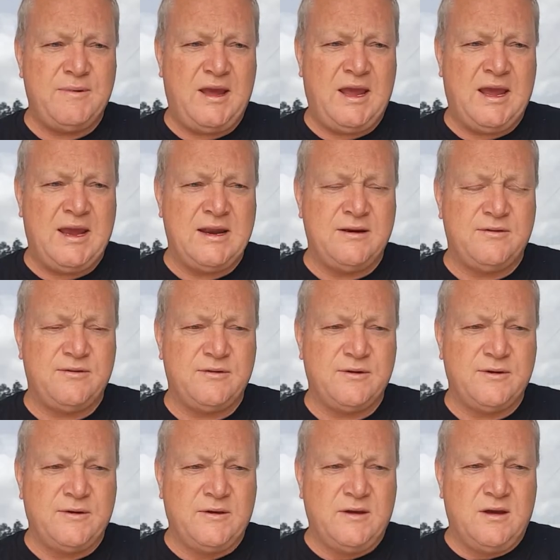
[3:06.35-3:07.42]
and
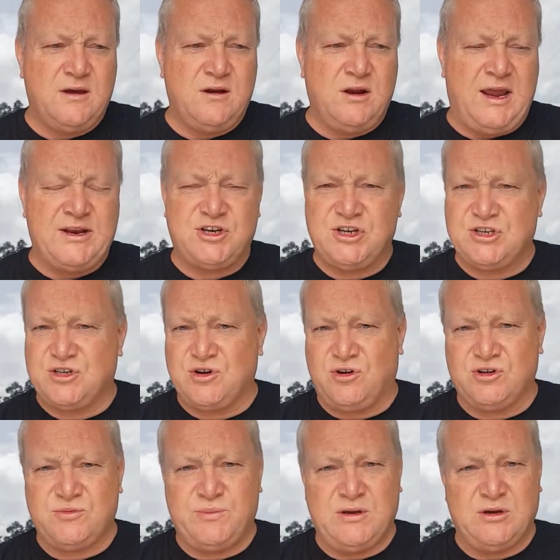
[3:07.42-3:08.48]
she's
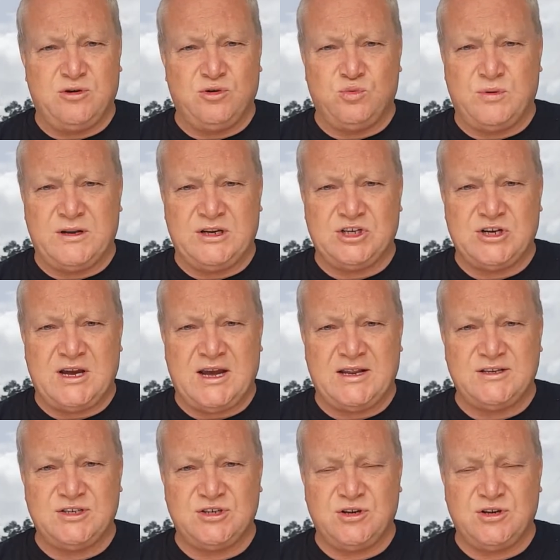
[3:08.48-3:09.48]
got to be a good winning chance.